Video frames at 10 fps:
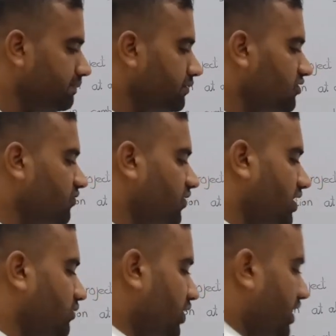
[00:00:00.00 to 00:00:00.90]
in this
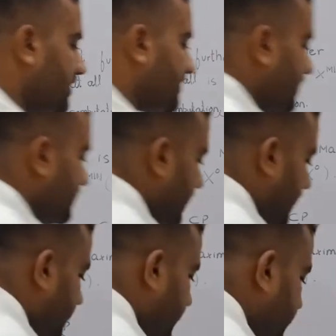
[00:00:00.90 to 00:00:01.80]
way we can say
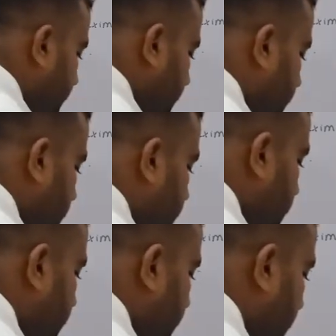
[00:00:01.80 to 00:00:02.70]
that this is